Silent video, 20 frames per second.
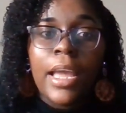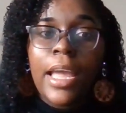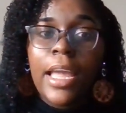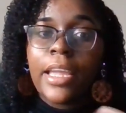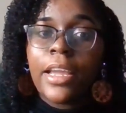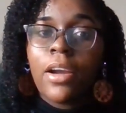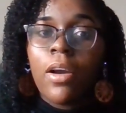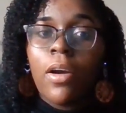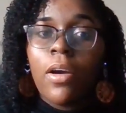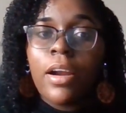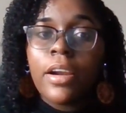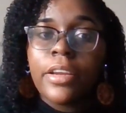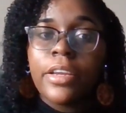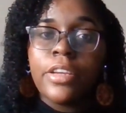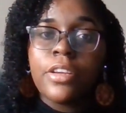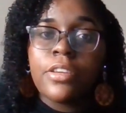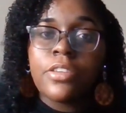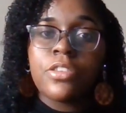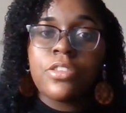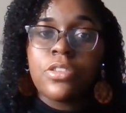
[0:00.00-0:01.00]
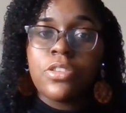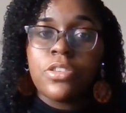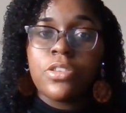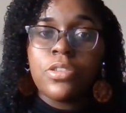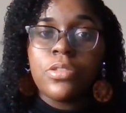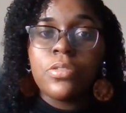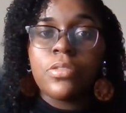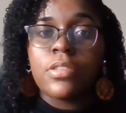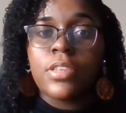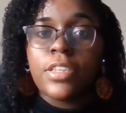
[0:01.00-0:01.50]
Hey, Carter, here's your
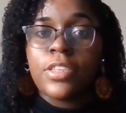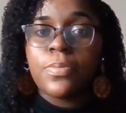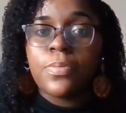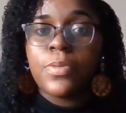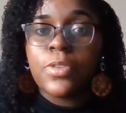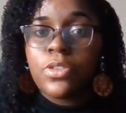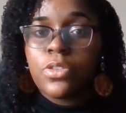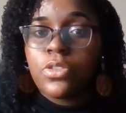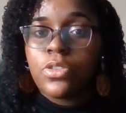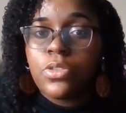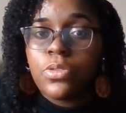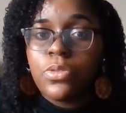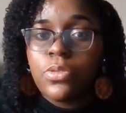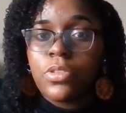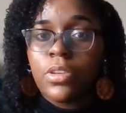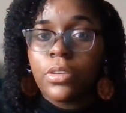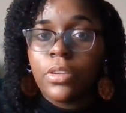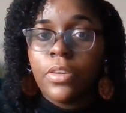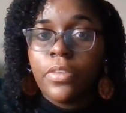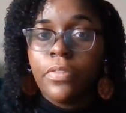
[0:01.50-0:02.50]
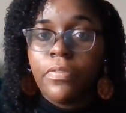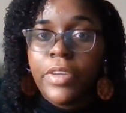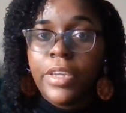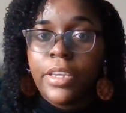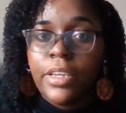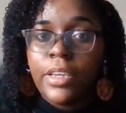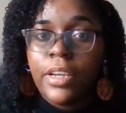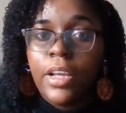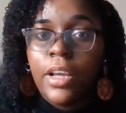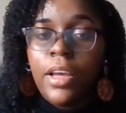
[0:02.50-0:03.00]
shoes. Let's put your shoes on your
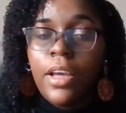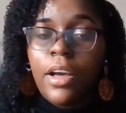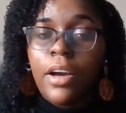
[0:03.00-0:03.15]
feet.